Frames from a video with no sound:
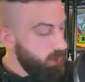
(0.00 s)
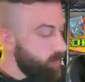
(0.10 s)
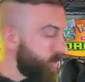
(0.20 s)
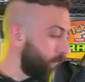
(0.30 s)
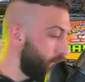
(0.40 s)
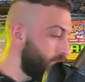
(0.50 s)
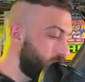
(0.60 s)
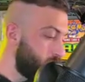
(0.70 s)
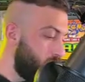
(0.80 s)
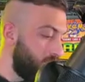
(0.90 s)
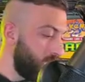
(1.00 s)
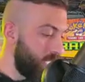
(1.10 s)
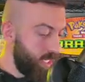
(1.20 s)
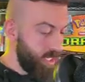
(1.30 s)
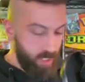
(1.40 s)
We're going to put this one
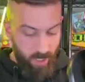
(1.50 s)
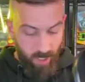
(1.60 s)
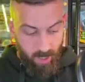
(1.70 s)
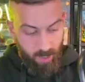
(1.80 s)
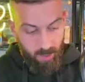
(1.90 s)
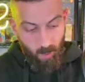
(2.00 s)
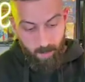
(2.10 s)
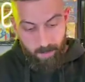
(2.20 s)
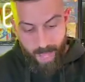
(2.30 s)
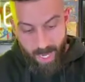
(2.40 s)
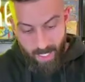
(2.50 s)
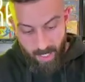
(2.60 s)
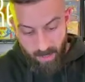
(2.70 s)
in your bag here,